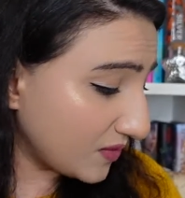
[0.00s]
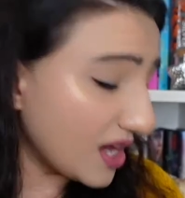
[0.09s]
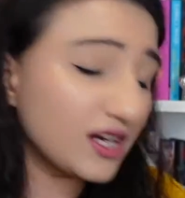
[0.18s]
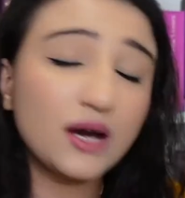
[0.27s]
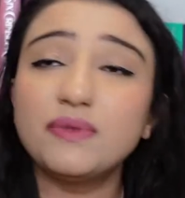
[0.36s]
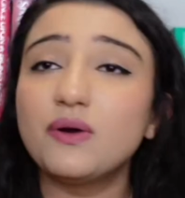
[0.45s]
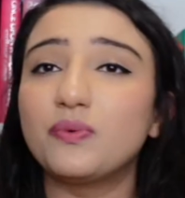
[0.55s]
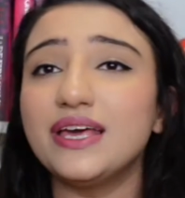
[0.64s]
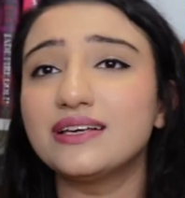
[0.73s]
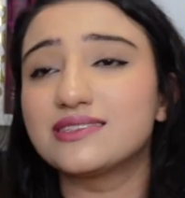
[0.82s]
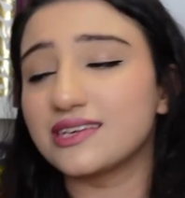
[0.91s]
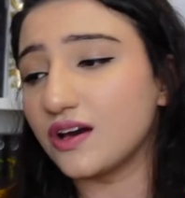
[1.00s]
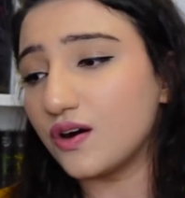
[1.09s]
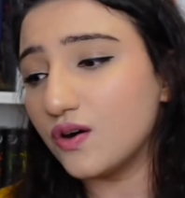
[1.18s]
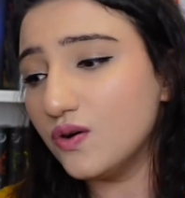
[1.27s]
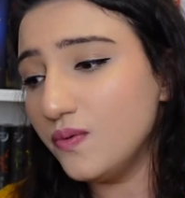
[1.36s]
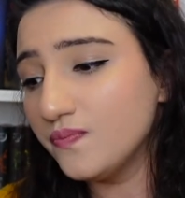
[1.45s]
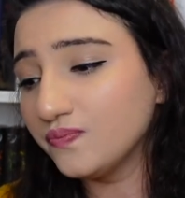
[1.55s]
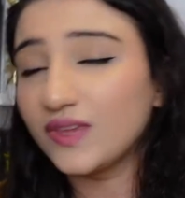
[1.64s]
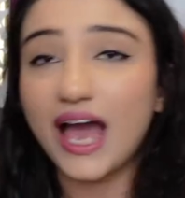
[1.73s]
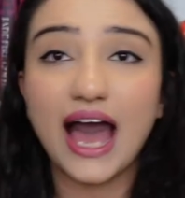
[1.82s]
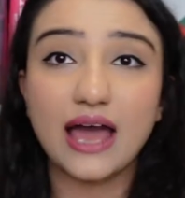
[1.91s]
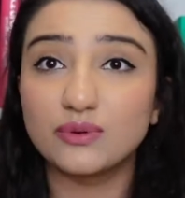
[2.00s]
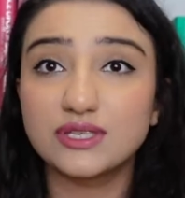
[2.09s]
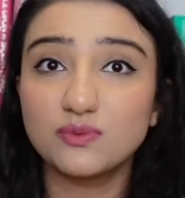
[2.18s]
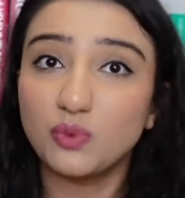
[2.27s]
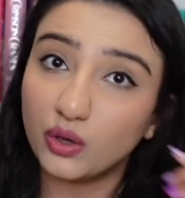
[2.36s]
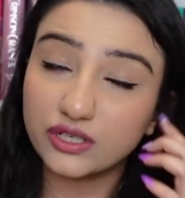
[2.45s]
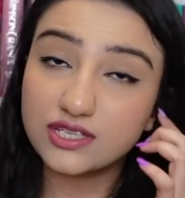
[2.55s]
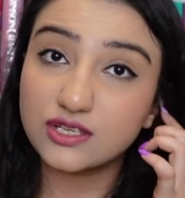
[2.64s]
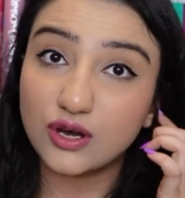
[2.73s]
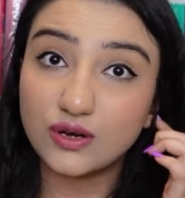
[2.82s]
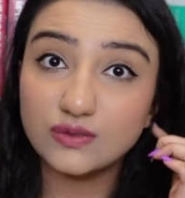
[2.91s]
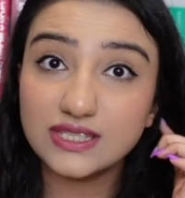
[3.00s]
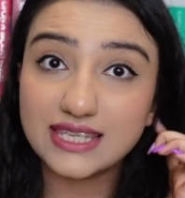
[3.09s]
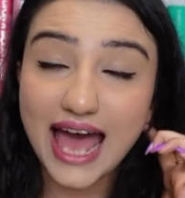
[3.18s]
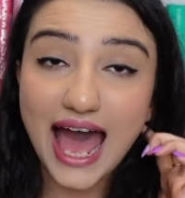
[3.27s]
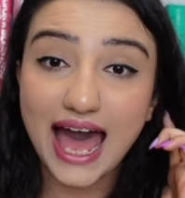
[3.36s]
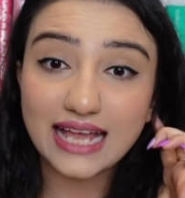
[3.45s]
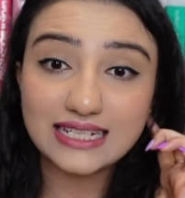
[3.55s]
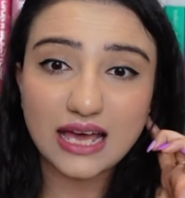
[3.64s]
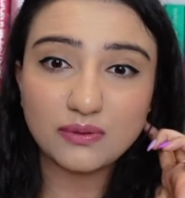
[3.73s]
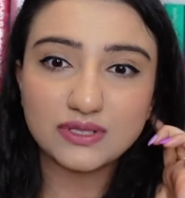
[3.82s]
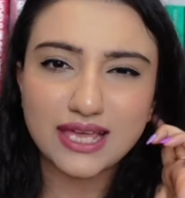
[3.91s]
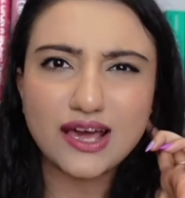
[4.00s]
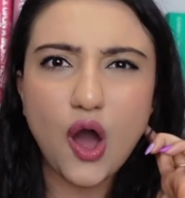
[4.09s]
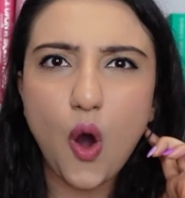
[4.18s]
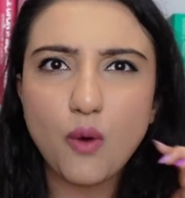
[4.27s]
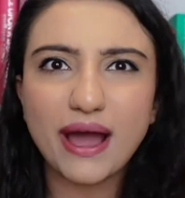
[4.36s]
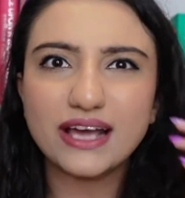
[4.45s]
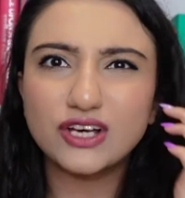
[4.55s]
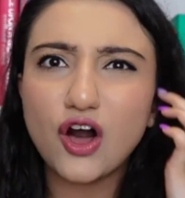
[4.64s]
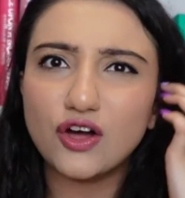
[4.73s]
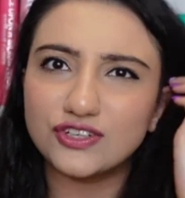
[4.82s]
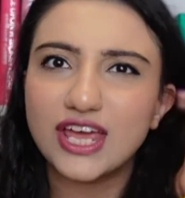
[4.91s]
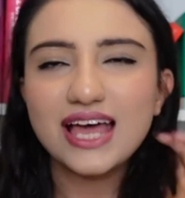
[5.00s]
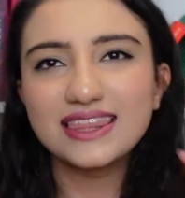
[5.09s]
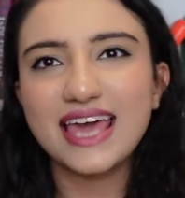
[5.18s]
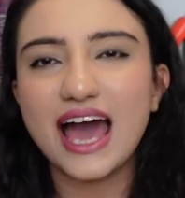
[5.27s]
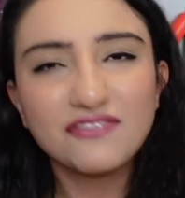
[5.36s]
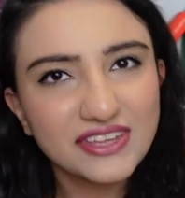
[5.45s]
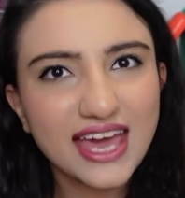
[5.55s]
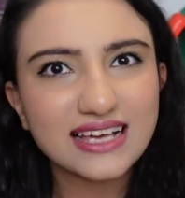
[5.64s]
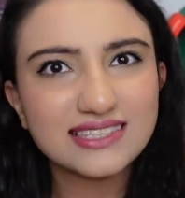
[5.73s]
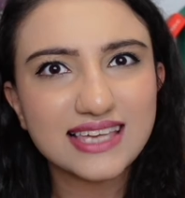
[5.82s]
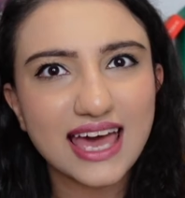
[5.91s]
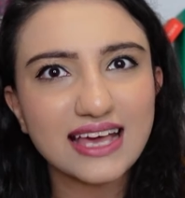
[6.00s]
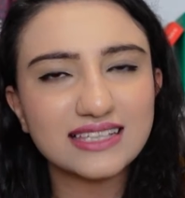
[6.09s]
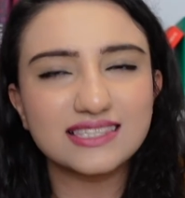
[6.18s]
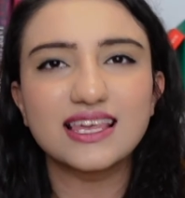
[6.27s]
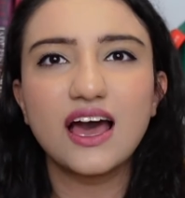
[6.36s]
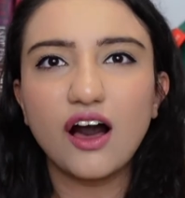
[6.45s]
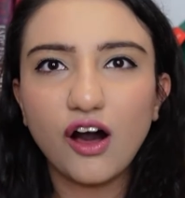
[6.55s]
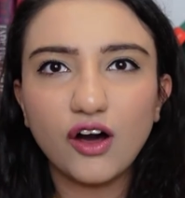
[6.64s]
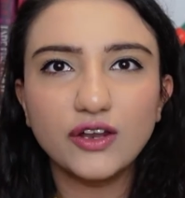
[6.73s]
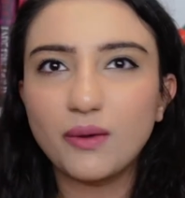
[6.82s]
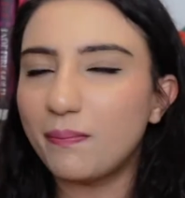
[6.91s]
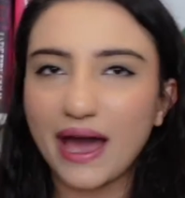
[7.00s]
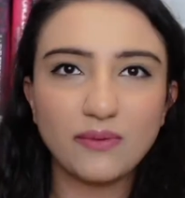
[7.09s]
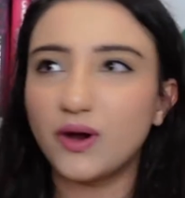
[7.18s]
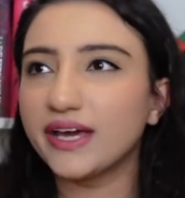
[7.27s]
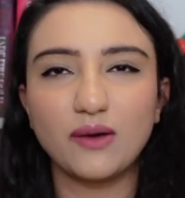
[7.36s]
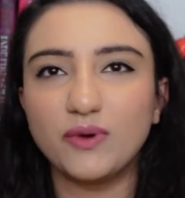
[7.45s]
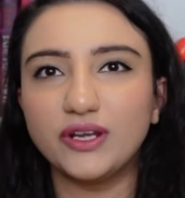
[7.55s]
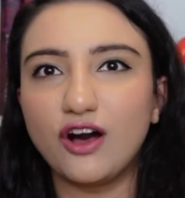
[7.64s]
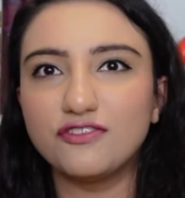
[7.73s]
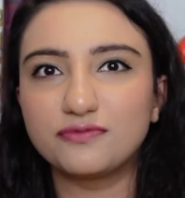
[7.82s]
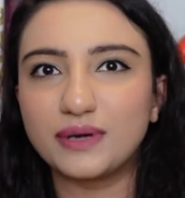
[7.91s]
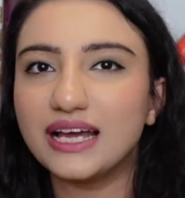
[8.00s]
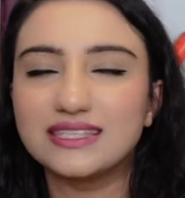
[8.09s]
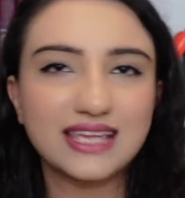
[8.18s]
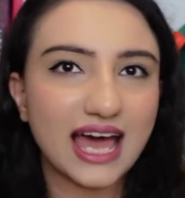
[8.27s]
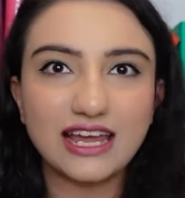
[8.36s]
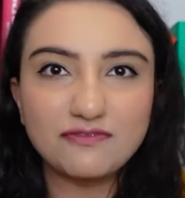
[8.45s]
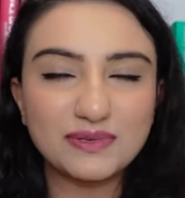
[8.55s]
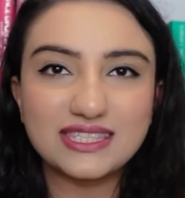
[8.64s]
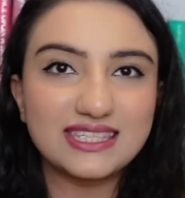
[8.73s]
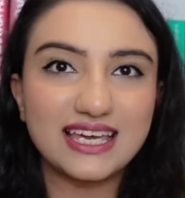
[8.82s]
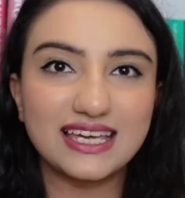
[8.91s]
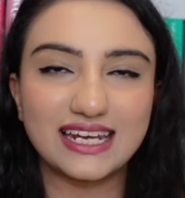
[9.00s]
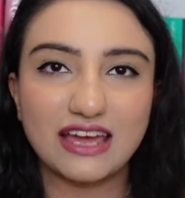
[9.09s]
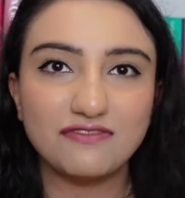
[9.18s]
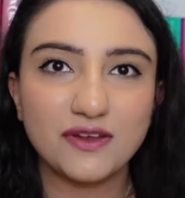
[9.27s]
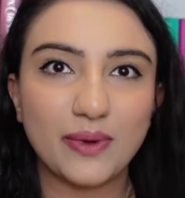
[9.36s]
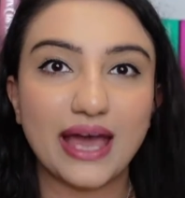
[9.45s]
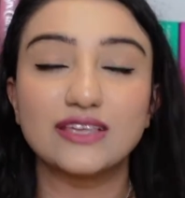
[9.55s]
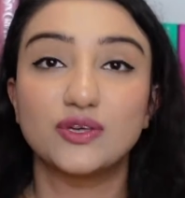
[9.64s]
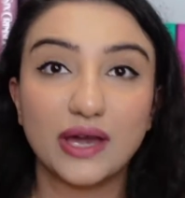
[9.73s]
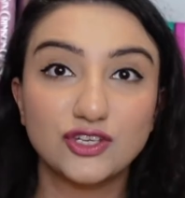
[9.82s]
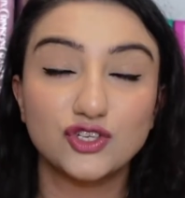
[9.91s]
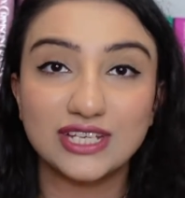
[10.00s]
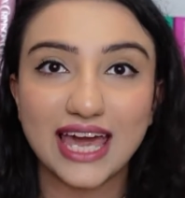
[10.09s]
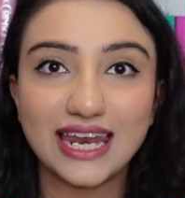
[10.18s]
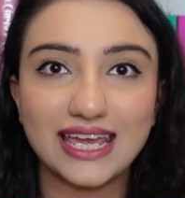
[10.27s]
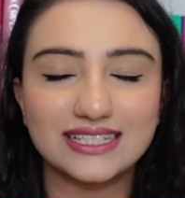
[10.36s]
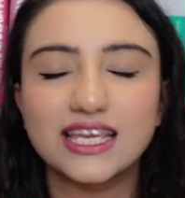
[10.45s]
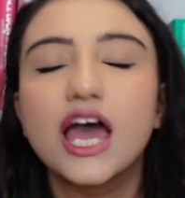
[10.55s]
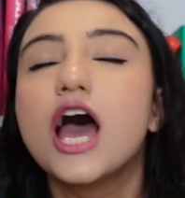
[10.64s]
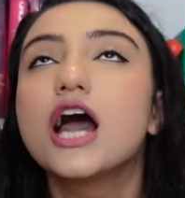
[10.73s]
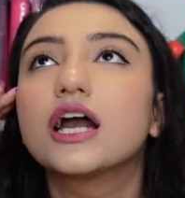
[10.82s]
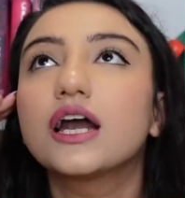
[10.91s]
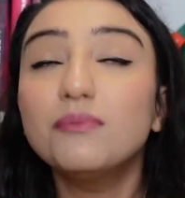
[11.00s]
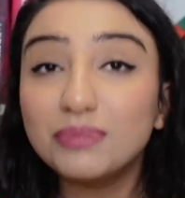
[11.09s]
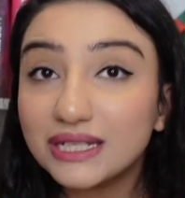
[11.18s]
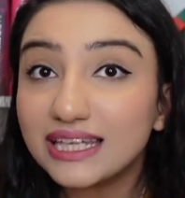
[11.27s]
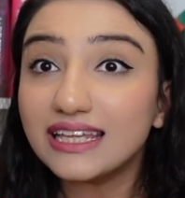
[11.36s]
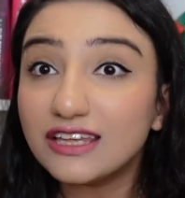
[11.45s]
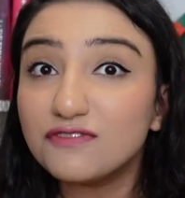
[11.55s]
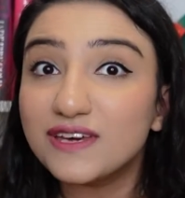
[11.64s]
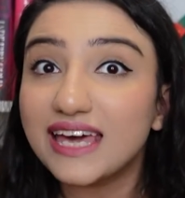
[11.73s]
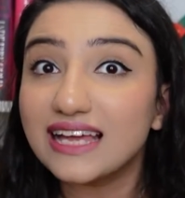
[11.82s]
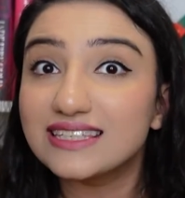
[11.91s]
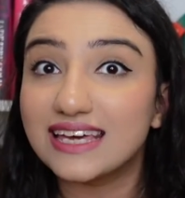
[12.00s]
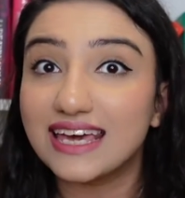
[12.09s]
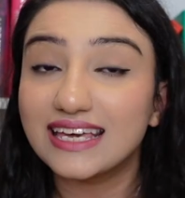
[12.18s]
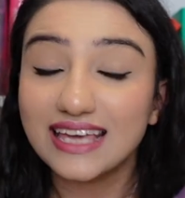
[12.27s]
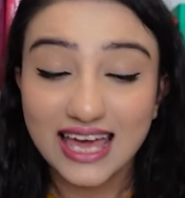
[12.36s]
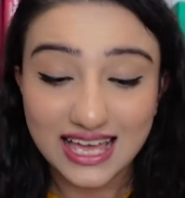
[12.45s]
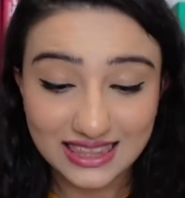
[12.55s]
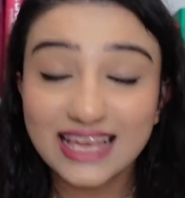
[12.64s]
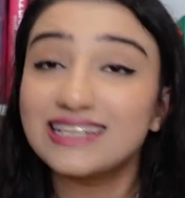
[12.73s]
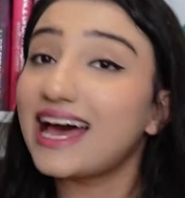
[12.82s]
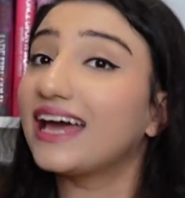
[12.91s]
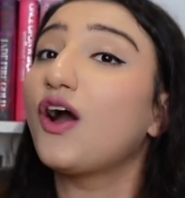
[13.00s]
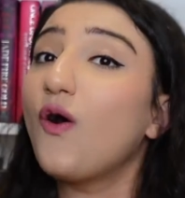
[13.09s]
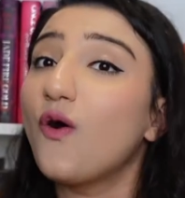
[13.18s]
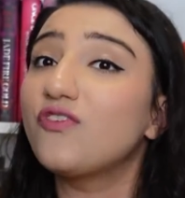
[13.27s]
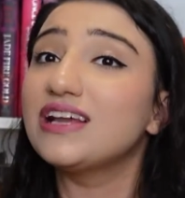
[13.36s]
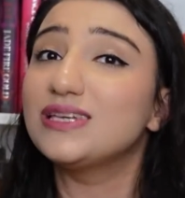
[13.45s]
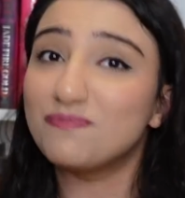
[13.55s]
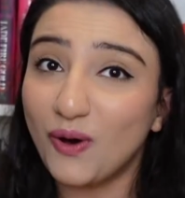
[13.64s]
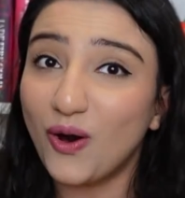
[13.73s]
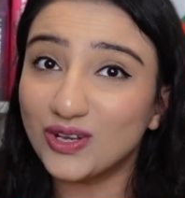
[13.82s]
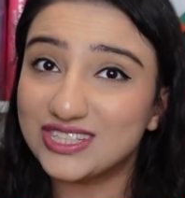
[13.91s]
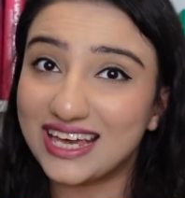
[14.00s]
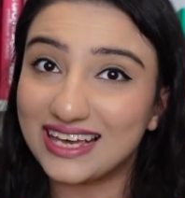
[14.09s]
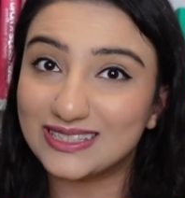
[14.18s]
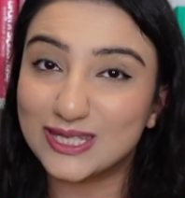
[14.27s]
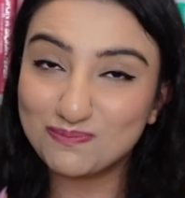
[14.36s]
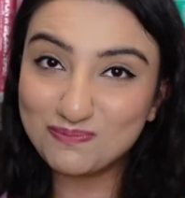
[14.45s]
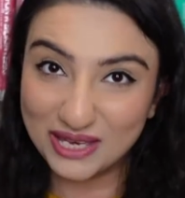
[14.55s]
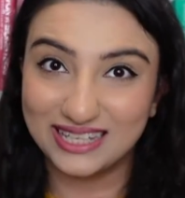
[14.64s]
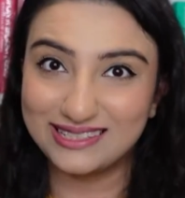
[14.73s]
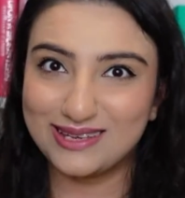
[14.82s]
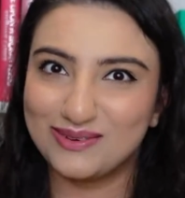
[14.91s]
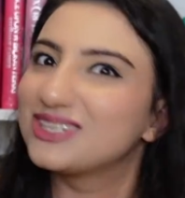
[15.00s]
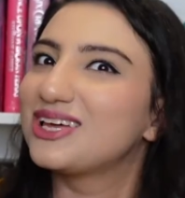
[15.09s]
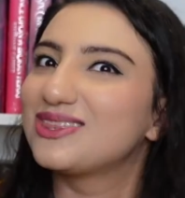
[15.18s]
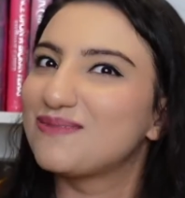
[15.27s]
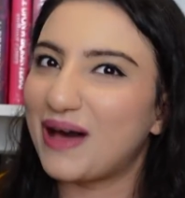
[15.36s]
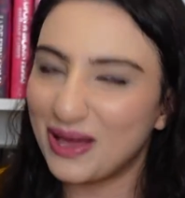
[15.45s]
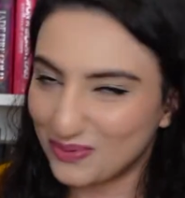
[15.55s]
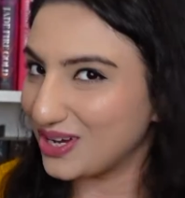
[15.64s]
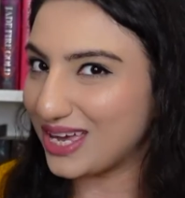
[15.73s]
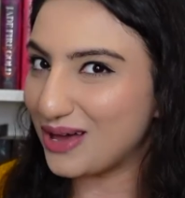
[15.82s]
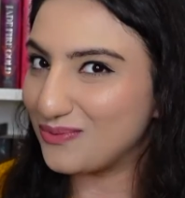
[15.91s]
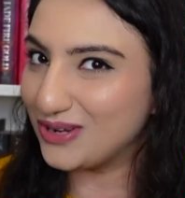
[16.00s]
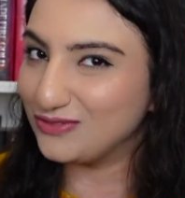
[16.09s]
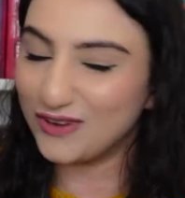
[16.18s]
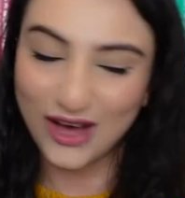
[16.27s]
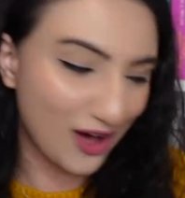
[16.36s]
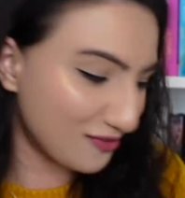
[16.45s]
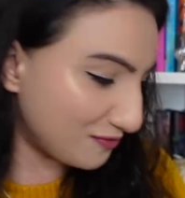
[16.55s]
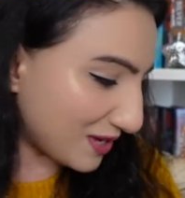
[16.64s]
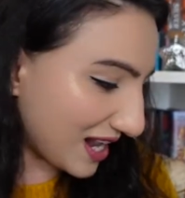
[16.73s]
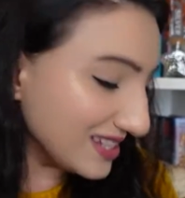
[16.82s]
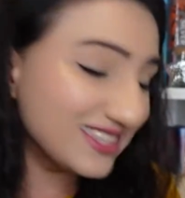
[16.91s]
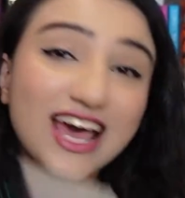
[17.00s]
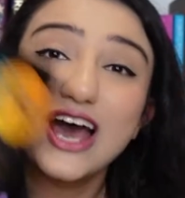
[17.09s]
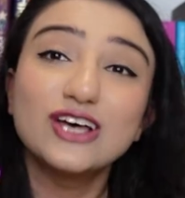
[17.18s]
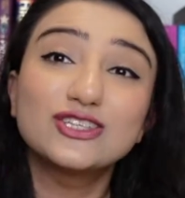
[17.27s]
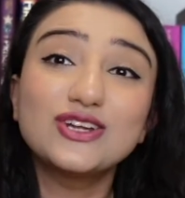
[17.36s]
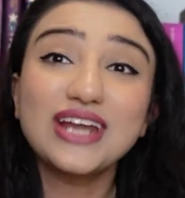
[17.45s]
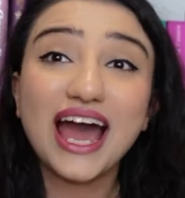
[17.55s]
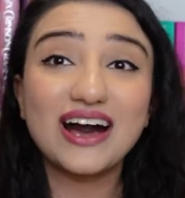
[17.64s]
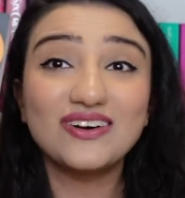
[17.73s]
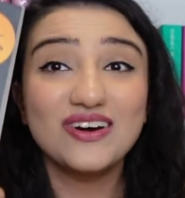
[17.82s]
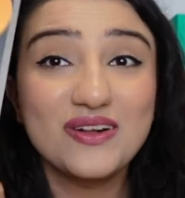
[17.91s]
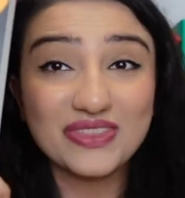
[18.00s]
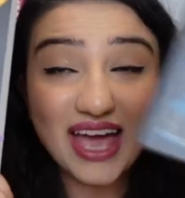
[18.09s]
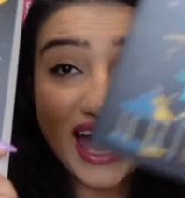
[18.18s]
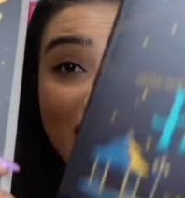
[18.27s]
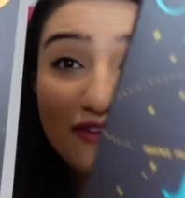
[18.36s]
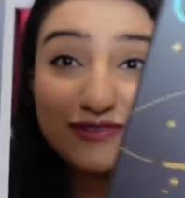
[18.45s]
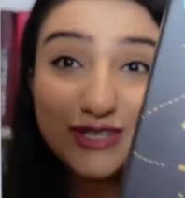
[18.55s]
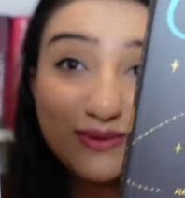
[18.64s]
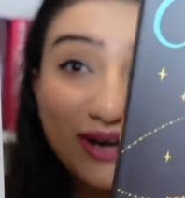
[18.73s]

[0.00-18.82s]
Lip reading: a couple of weeks ago, I was in Waterstones and I was like, oh my god, they have the X-Hex on buy one get one half price, and I've been seeing it everywhere, so I should get it. Completely forgetting that I already bought it because it was on the buy one get one for half price. So now I have 2